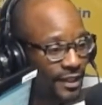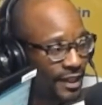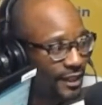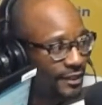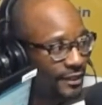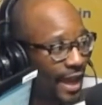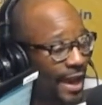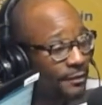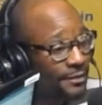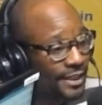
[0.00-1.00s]
And the
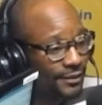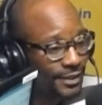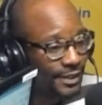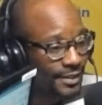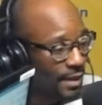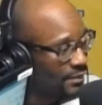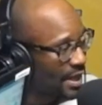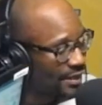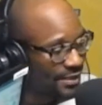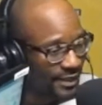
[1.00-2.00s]
irony of it is I'm
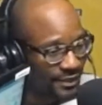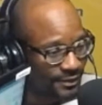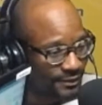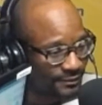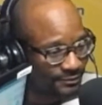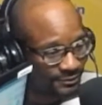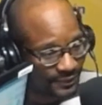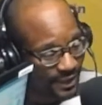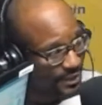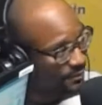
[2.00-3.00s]
not a singer
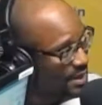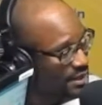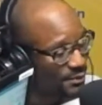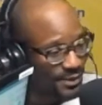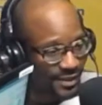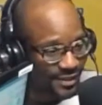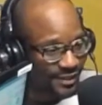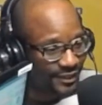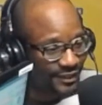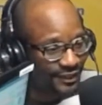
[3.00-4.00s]
and I'm not a
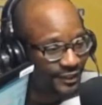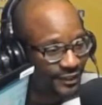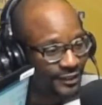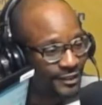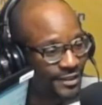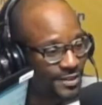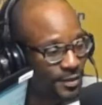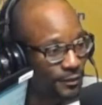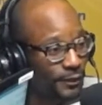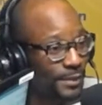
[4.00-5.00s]
musician.
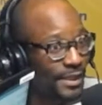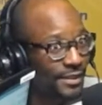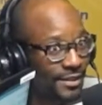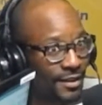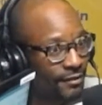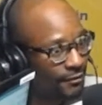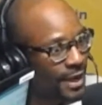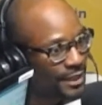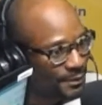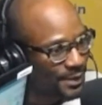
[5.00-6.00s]
So for me to start
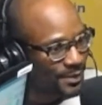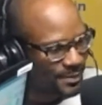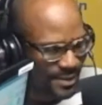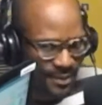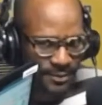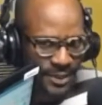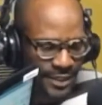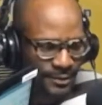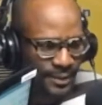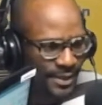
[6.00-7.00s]
writing music was like,
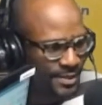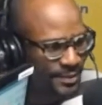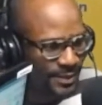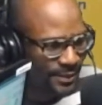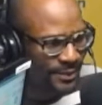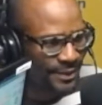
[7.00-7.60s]
what? What is going on?